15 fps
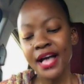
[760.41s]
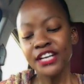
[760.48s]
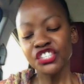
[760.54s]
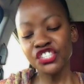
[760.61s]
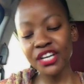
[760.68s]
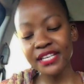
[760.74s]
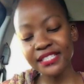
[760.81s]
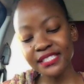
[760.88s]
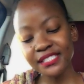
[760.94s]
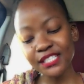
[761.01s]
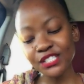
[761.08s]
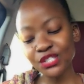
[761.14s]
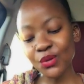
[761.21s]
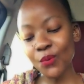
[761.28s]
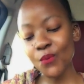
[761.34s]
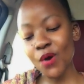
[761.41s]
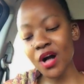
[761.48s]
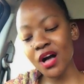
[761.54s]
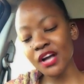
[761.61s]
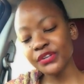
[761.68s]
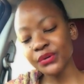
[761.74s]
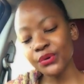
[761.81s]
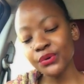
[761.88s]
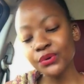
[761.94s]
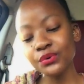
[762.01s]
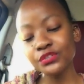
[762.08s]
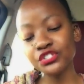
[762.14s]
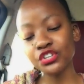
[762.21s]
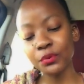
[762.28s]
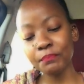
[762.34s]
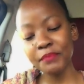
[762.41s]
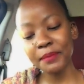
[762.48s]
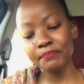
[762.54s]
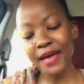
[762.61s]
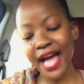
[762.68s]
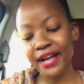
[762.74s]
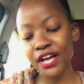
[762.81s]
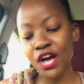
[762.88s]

Jesus is the one who took me back